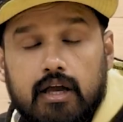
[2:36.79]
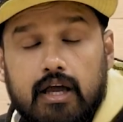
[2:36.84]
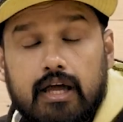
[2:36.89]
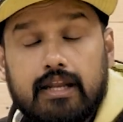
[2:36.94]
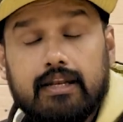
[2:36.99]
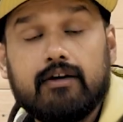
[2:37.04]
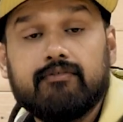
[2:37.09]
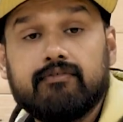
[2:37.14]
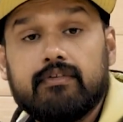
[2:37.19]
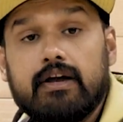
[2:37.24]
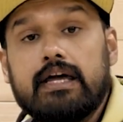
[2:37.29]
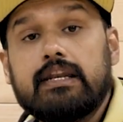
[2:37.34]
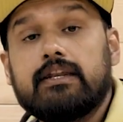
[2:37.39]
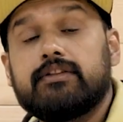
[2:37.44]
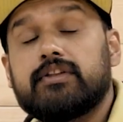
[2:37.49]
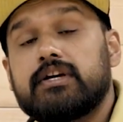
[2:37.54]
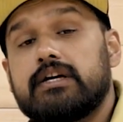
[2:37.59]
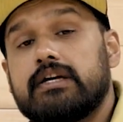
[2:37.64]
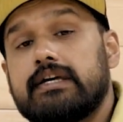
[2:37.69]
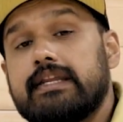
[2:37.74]
And now
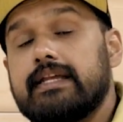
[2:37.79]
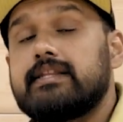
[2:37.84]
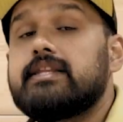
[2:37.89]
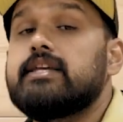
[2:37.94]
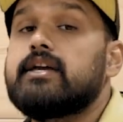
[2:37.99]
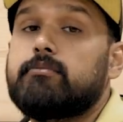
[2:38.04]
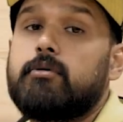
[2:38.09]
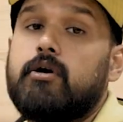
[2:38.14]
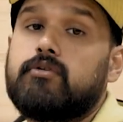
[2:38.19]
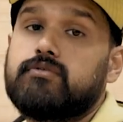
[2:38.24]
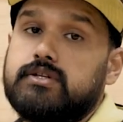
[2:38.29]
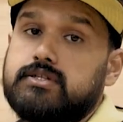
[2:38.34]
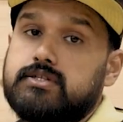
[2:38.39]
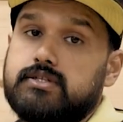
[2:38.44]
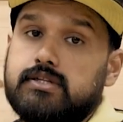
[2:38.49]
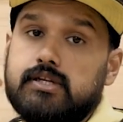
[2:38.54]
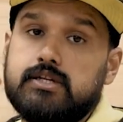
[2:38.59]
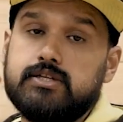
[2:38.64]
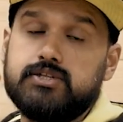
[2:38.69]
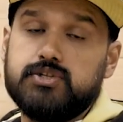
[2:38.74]
another great thing about
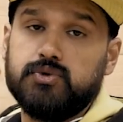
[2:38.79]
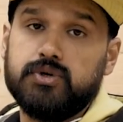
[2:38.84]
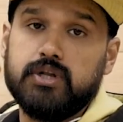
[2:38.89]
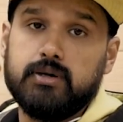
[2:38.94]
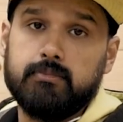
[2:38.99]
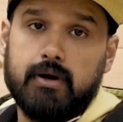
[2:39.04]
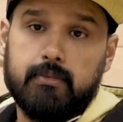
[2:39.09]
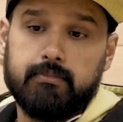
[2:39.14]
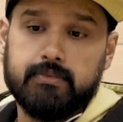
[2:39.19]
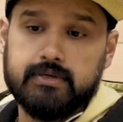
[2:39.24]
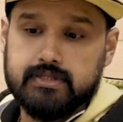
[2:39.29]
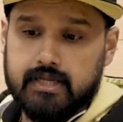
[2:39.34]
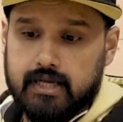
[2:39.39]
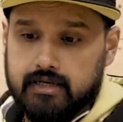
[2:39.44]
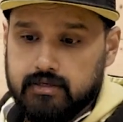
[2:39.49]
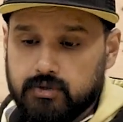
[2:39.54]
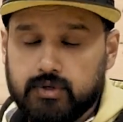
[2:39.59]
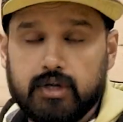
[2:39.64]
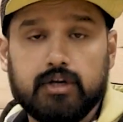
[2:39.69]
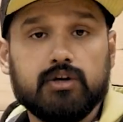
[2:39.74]
this ECU remap is
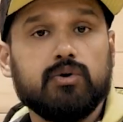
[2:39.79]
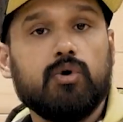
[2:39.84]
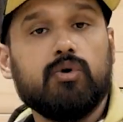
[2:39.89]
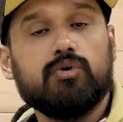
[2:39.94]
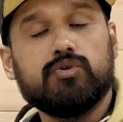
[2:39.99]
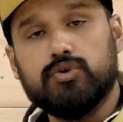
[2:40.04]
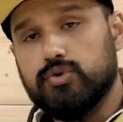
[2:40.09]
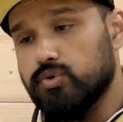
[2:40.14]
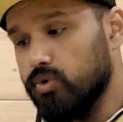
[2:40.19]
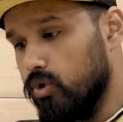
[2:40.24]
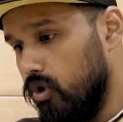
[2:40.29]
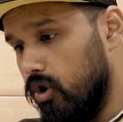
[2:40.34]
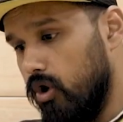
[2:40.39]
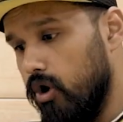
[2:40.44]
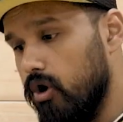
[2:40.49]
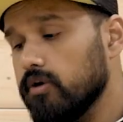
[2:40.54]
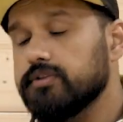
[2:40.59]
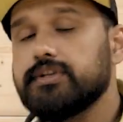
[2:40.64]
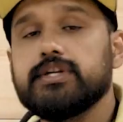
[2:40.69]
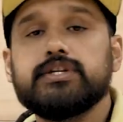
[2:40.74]
that you can do
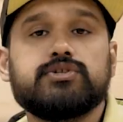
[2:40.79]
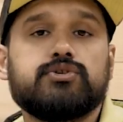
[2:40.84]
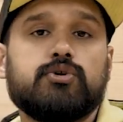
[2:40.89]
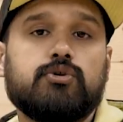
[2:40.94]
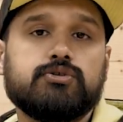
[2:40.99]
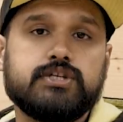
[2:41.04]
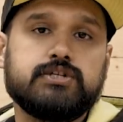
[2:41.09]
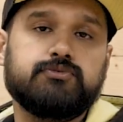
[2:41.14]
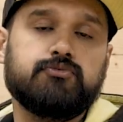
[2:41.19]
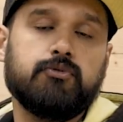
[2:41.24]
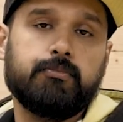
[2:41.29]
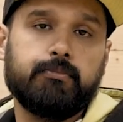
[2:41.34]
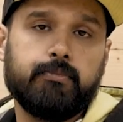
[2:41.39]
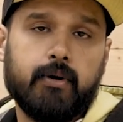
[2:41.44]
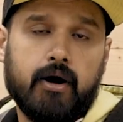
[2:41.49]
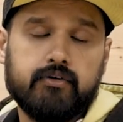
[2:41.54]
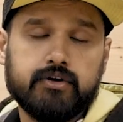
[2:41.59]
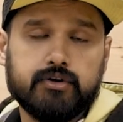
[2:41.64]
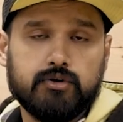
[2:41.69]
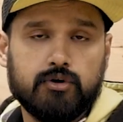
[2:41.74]
all this not just for
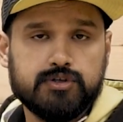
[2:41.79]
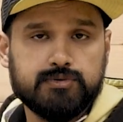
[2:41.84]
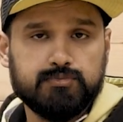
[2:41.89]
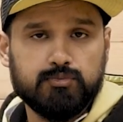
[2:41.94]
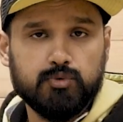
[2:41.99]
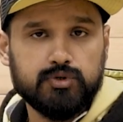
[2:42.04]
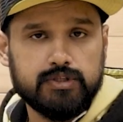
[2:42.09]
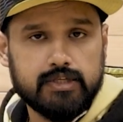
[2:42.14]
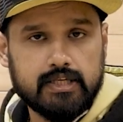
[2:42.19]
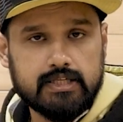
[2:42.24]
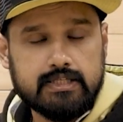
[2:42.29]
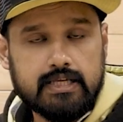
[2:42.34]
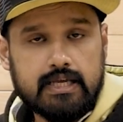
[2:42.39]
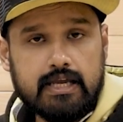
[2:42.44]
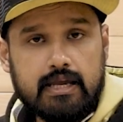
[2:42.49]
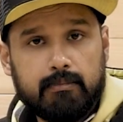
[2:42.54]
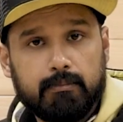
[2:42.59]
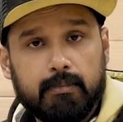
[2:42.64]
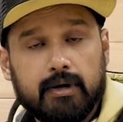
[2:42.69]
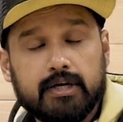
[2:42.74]
power or smoothness,
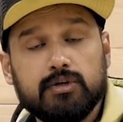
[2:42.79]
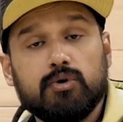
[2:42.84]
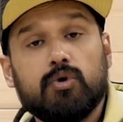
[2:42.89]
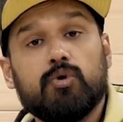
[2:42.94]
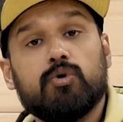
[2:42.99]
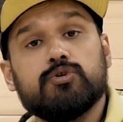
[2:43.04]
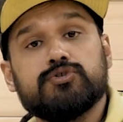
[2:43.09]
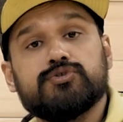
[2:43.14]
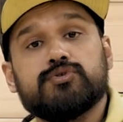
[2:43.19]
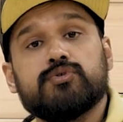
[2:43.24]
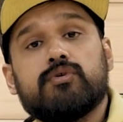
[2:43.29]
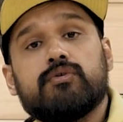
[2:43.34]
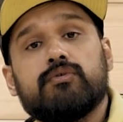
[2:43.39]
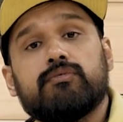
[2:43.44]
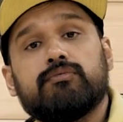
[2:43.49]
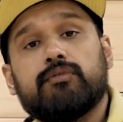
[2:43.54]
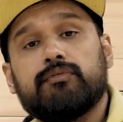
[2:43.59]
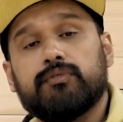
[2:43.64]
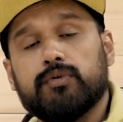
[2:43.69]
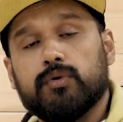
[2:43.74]
but also
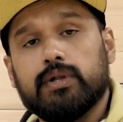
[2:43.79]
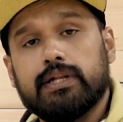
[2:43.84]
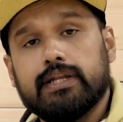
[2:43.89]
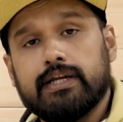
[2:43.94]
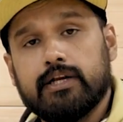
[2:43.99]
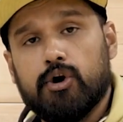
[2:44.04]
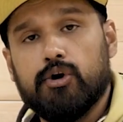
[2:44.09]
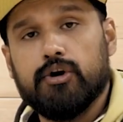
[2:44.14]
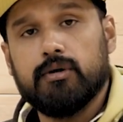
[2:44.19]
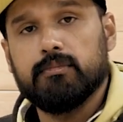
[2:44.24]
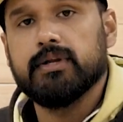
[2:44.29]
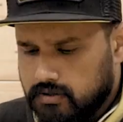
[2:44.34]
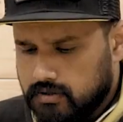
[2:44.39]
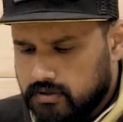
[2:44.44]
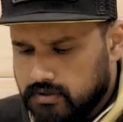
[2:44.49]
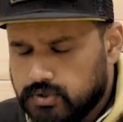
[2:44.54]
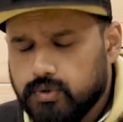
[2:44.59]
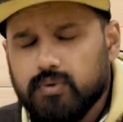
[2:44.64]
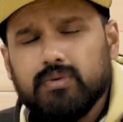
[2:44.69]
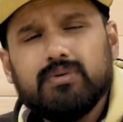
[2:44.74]
for fuel economy.
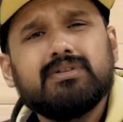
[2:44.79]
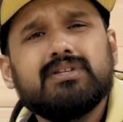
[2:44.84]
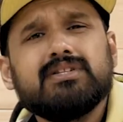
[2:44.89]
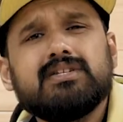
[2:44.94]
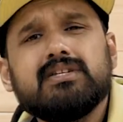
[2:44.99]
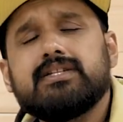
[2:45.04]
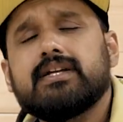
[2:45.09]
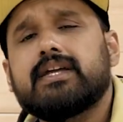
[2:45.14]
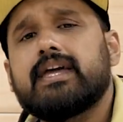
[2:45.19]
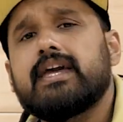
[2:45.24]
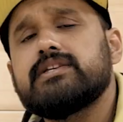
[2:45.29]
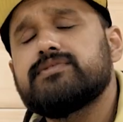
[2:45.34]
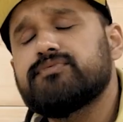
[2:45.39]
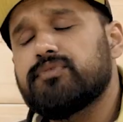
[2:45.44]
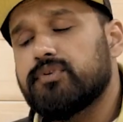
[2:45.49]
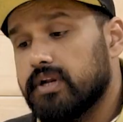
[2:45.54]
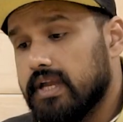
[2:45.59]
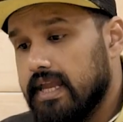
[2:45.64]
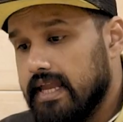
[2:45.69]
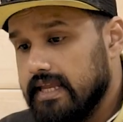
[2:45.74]
So this is the case
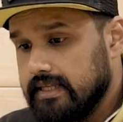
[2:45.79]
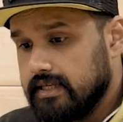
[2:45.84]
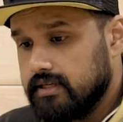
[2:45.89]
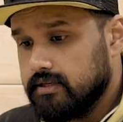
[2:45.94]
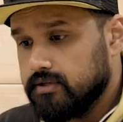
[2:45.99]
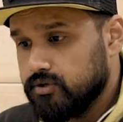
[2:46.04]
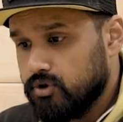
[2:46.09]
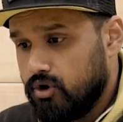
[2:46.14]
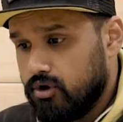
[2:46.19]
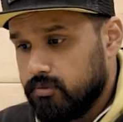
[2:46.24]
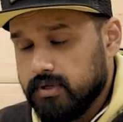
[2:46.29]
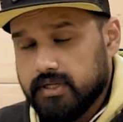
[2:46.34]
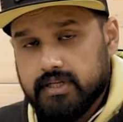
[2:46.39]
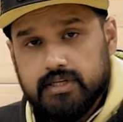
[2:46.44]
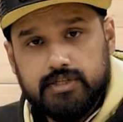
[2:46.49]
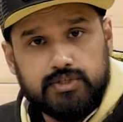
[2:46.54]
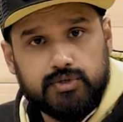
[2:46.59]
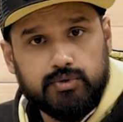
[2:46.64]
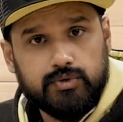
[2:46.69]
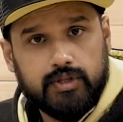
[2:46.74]
for any normal
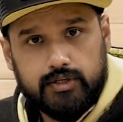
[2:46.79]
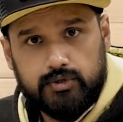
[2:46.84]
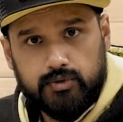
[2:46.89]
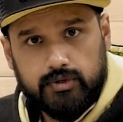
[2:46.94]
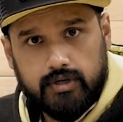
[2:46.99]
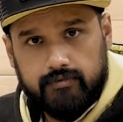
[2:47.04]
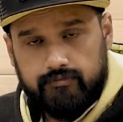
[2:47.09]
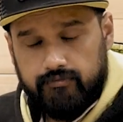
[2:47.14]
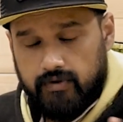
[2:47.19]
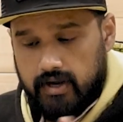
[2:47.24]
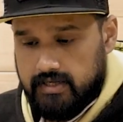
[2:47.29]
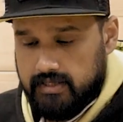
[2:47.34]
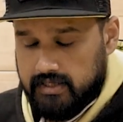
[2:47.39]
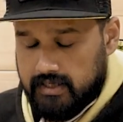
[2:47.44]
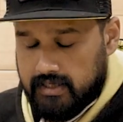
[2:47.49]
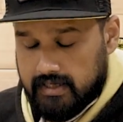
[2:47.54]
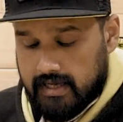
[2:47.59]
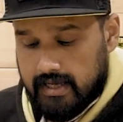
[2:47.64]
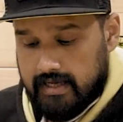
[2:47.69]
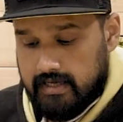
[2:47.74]
ECU that you can find
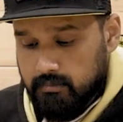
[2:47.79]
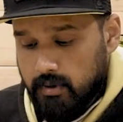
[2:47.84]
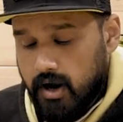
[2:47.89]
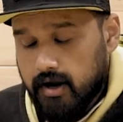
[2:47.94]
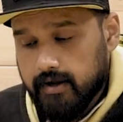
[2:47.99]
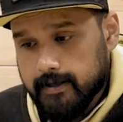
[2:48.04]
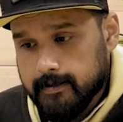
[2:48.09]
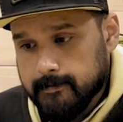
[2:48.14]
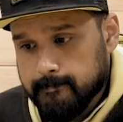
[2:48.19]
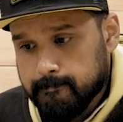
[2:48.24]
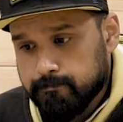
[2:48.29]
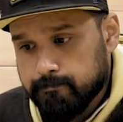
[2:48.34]
in any market.